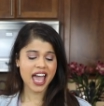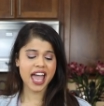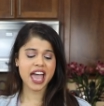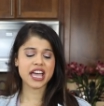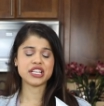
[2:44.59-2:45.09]

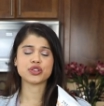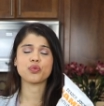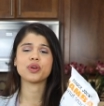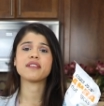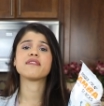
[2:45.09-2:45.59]
and
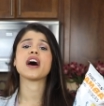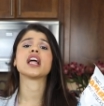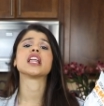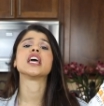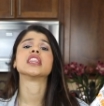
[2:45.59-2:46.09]
we
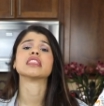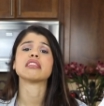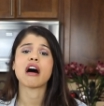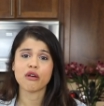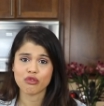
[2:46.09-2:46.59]
fell in
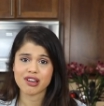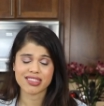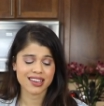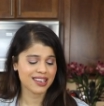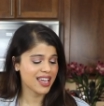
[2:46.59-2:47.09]
love with it.